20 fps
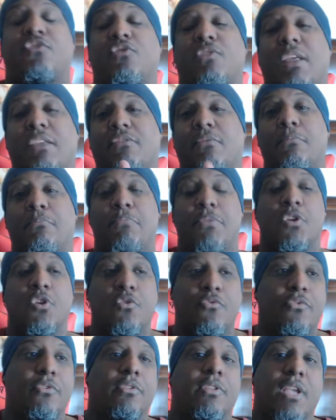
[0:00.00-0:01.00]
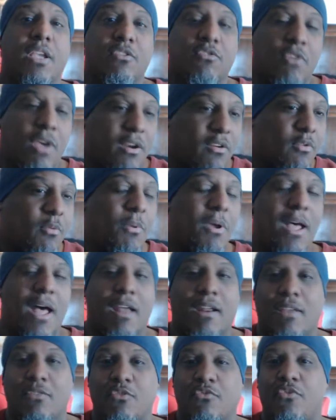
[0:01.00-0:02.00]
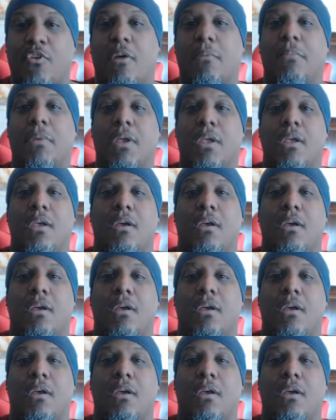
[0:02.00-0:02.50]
So that's a beautiful thing. So I don't have to farm